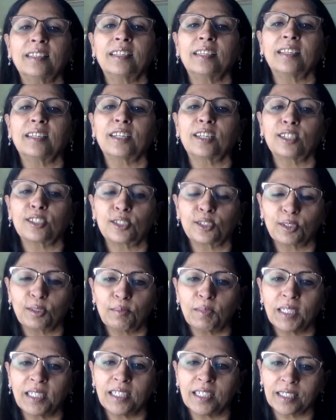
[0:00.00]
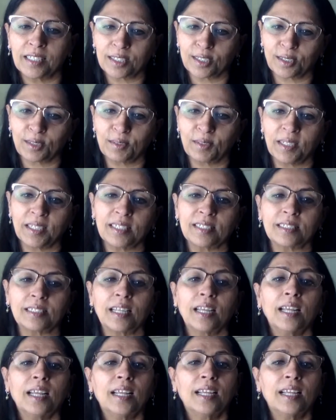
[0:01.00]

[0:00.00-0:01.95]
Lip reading: there are so many other students.